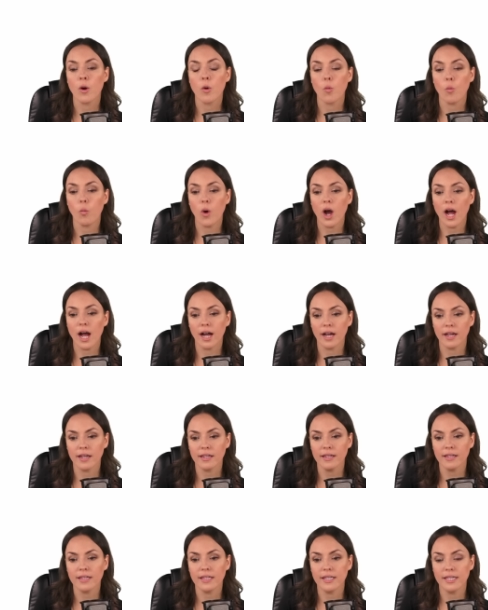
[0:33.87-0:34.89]

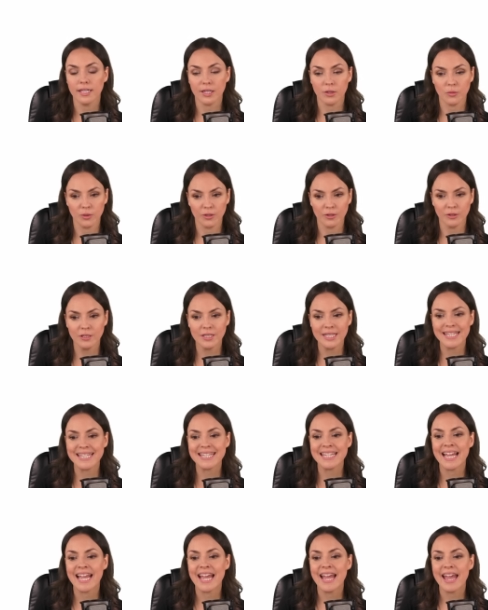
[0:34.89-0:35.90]
y equals